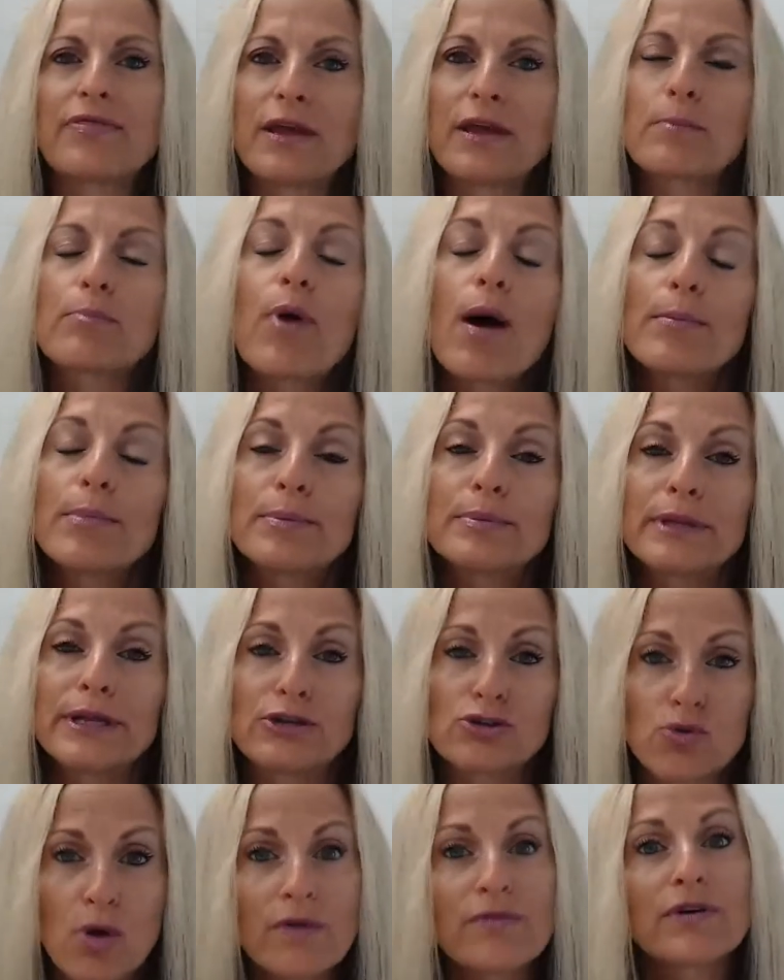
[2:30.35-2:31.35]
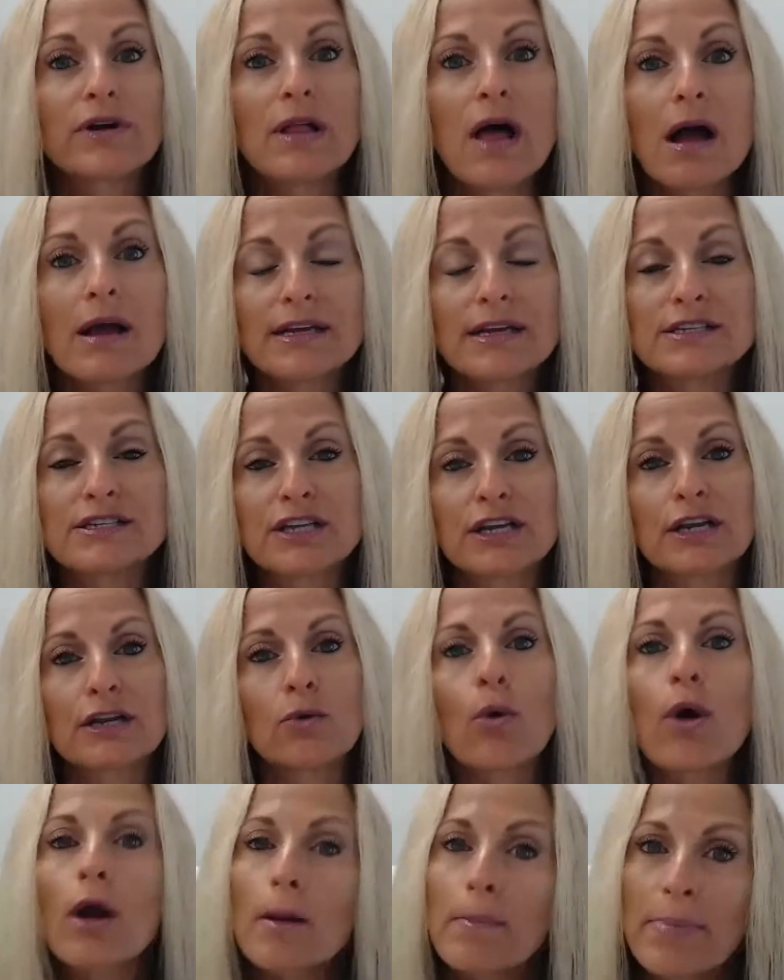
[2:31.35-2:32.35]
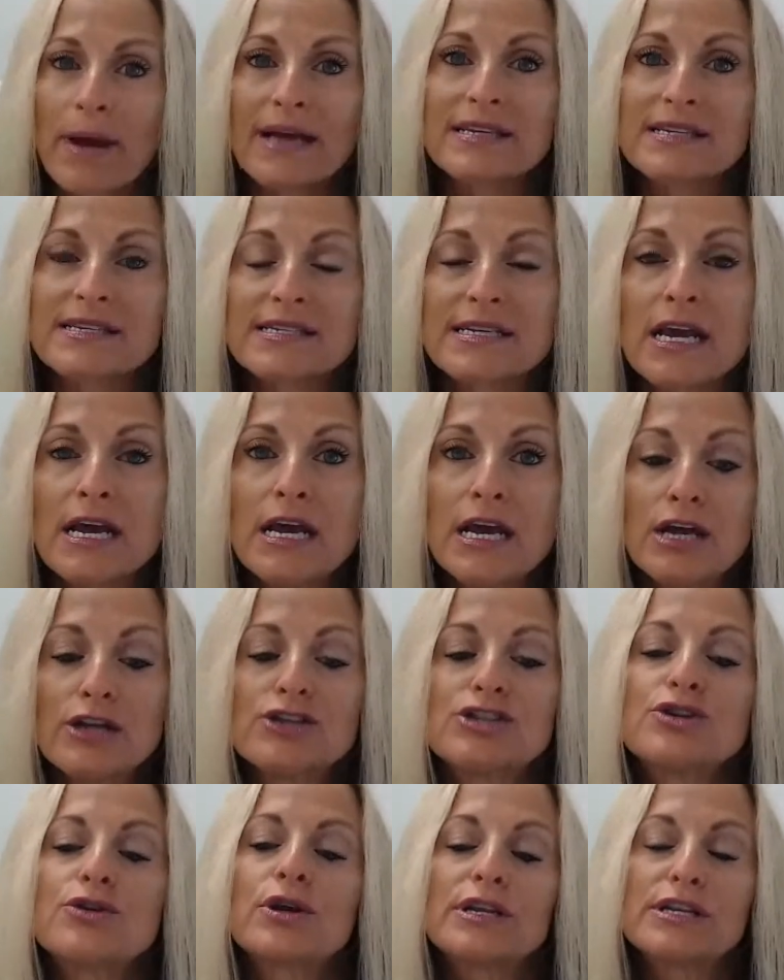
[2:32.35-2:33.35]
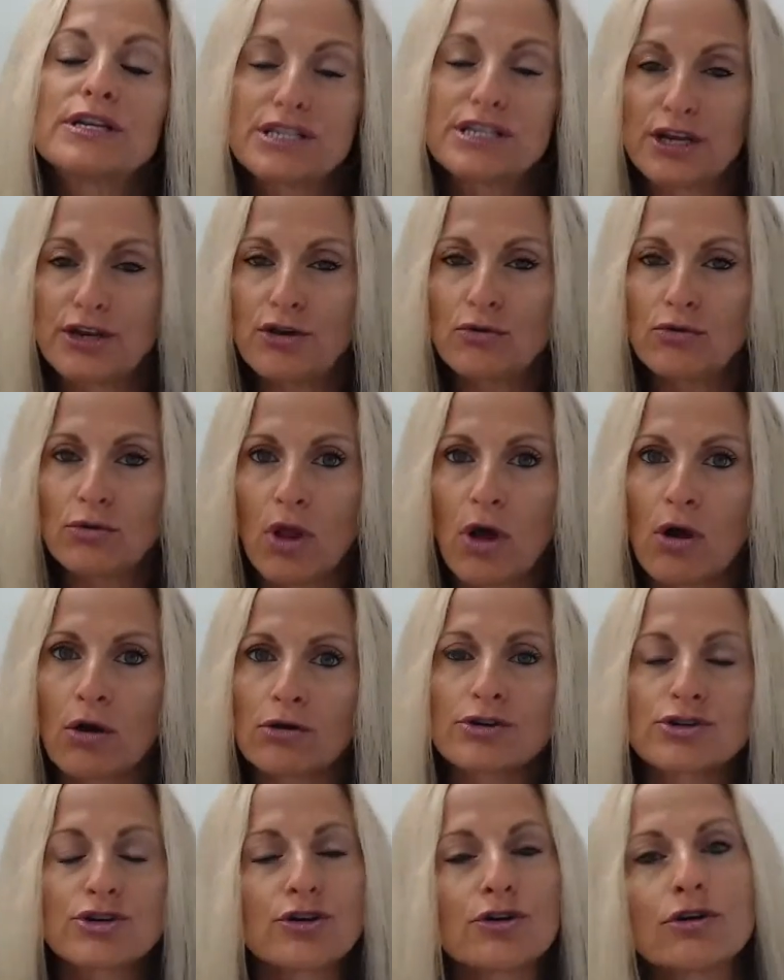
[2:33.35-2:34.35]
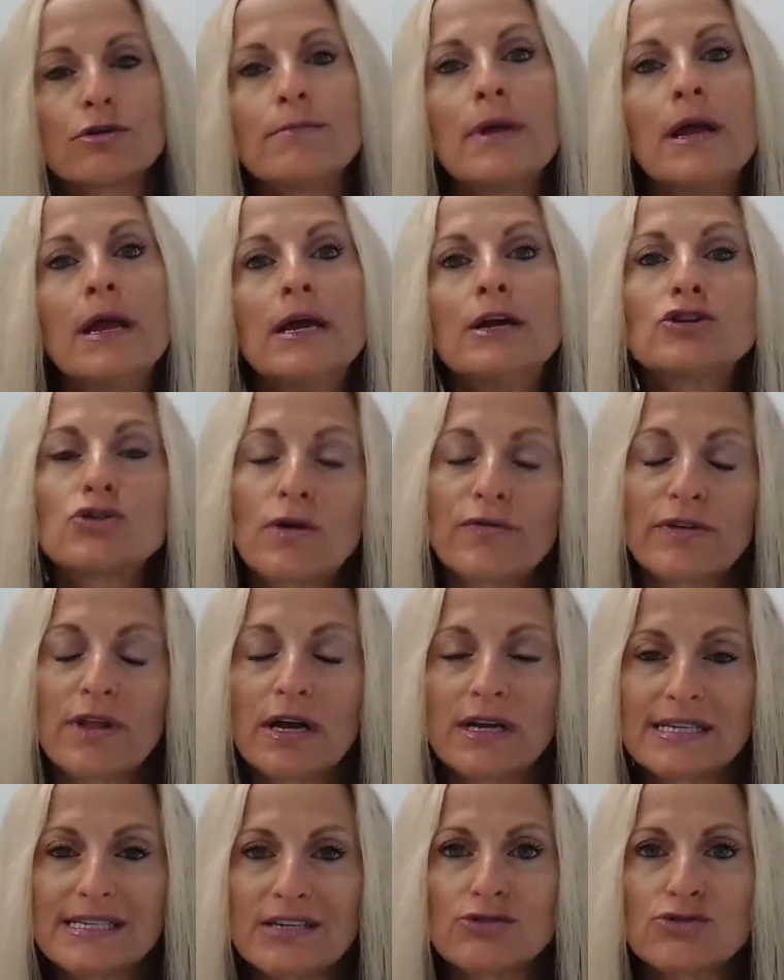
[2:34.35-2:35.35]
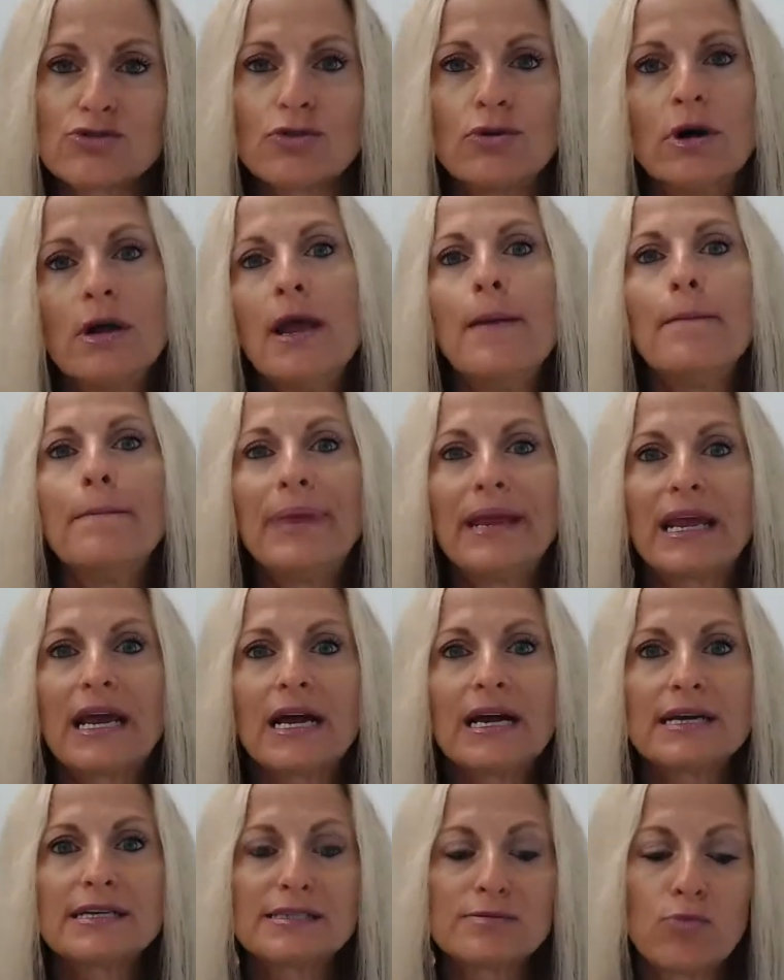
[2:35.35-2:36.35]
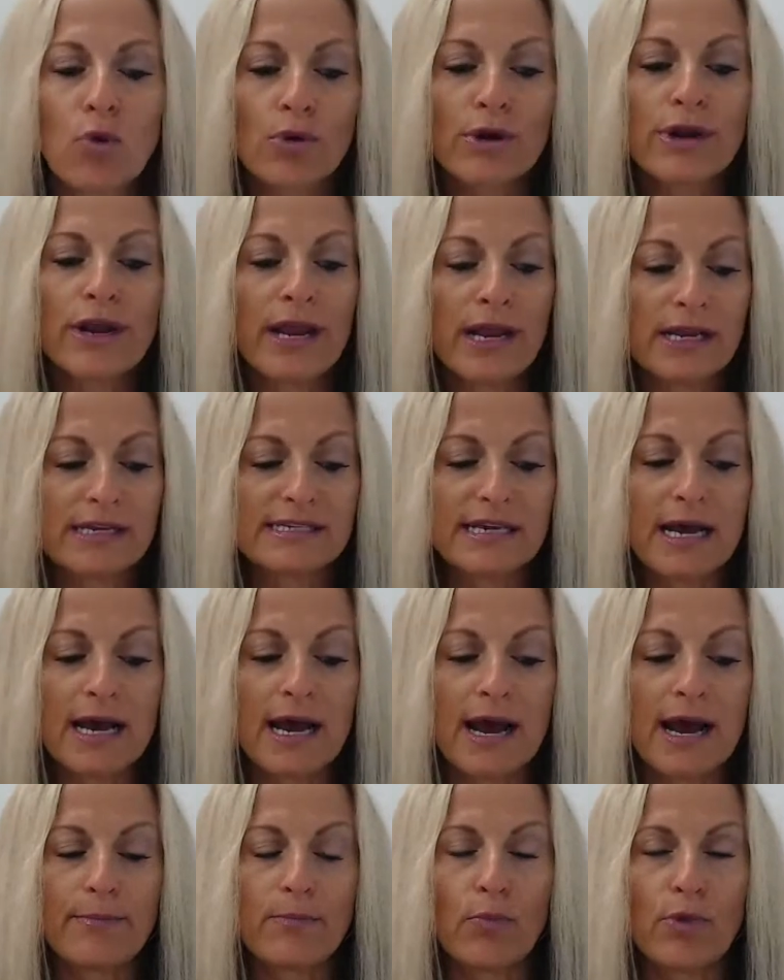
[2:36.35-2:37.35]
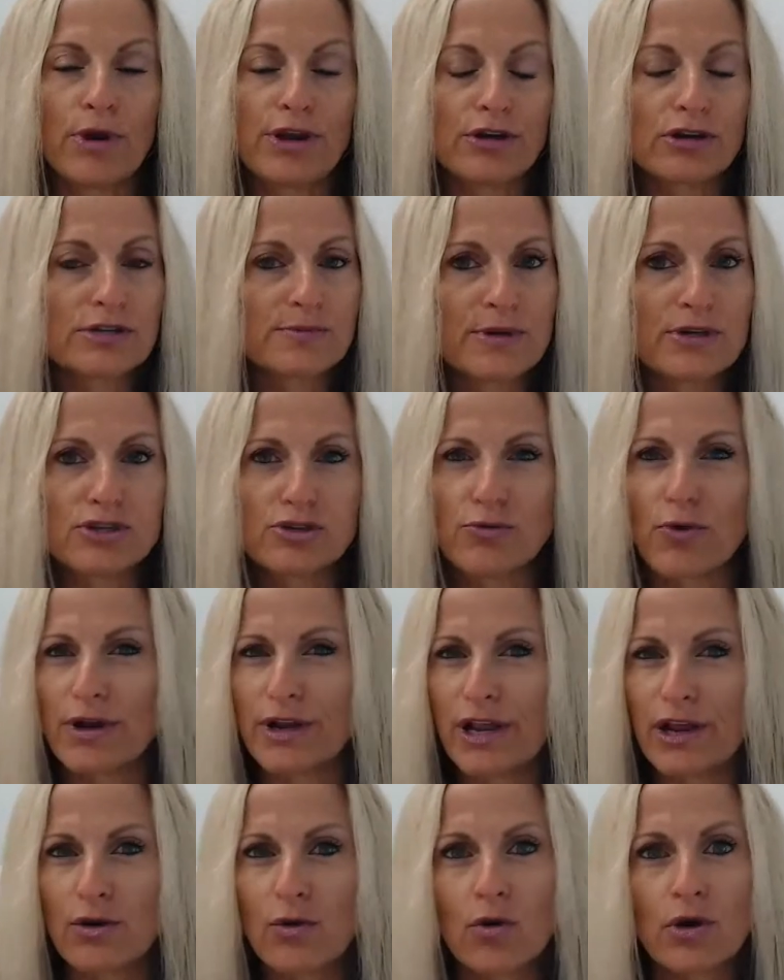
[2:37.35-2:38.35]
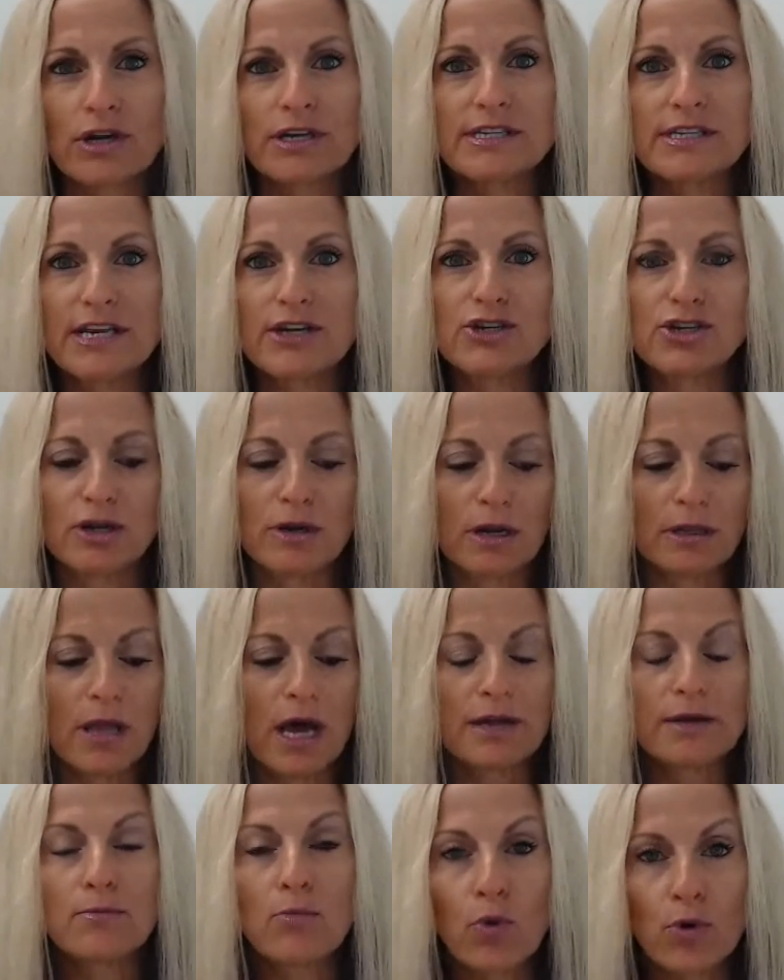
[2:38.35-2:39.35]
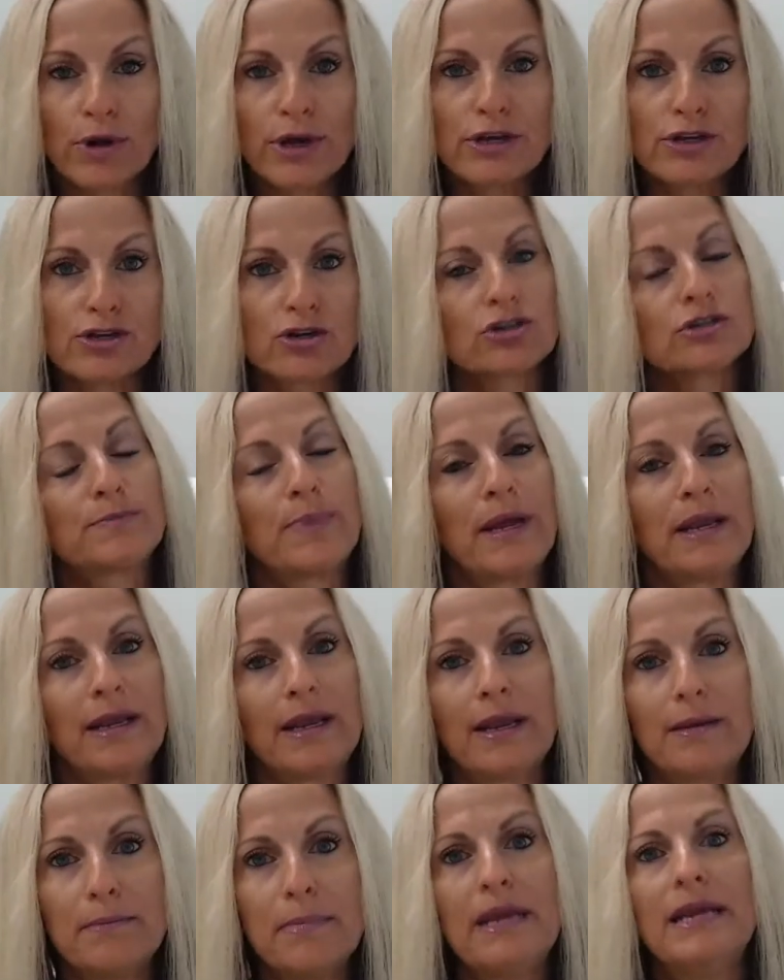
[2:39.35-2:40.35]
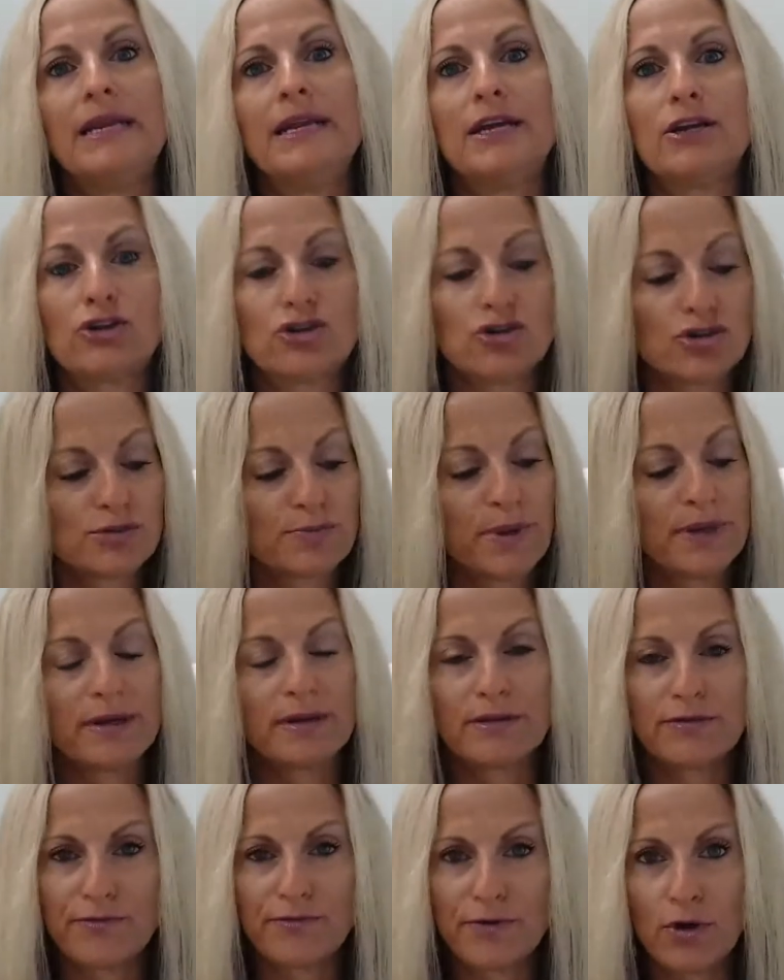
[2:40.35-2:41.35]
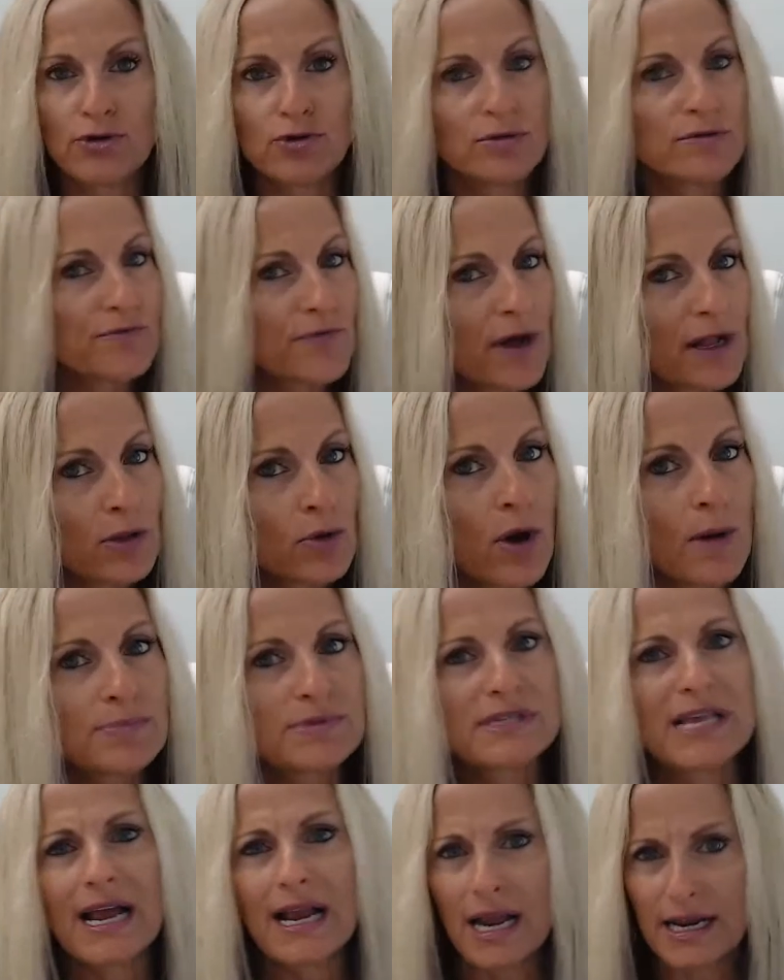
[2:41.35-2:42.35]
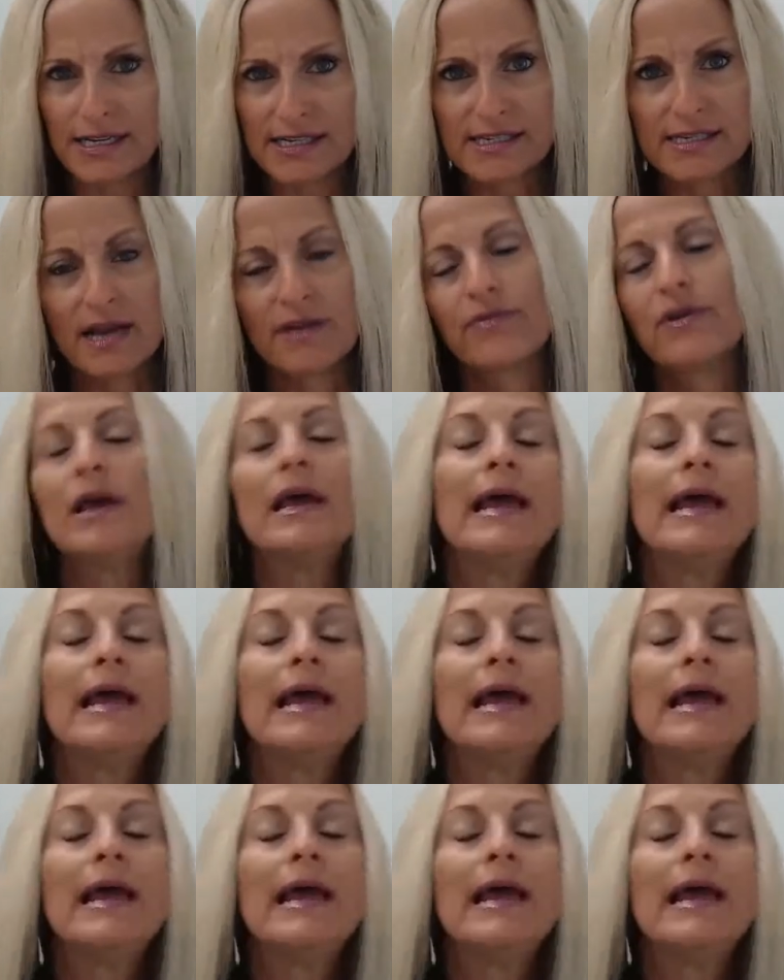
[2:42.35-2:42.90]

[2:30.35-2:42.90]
I think probably 12 o'clock is going to work best to continue long term, 12 o'clock Central, because mornings, when you're especially running an organization, a lot of mornings you're spent in meetings, you're spent on the phone doing follow-ups, that kind of stuff.